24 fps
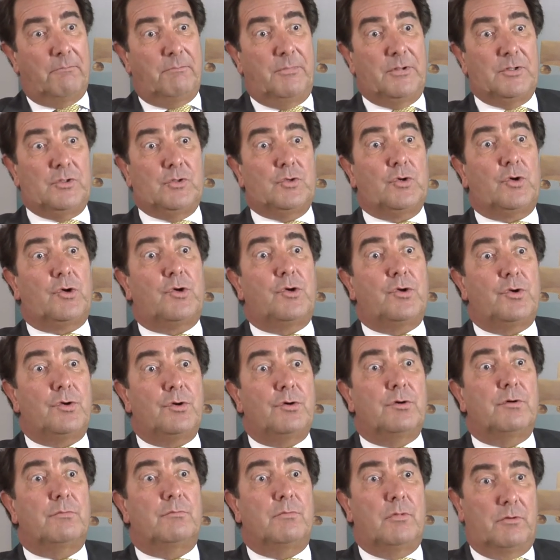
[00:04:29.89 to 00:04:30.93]
but to
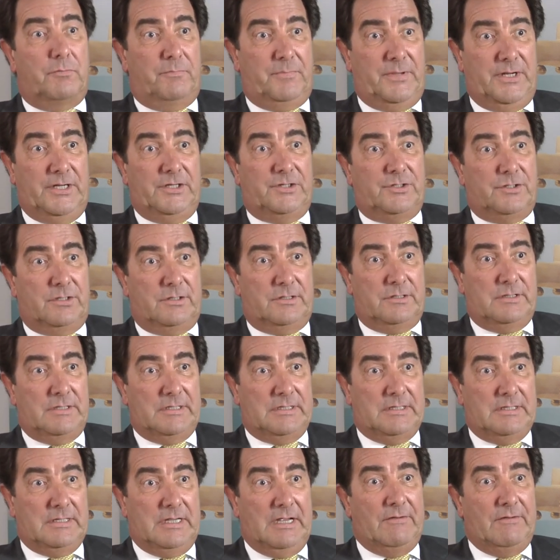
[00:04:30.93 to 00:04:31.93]
cure more patients.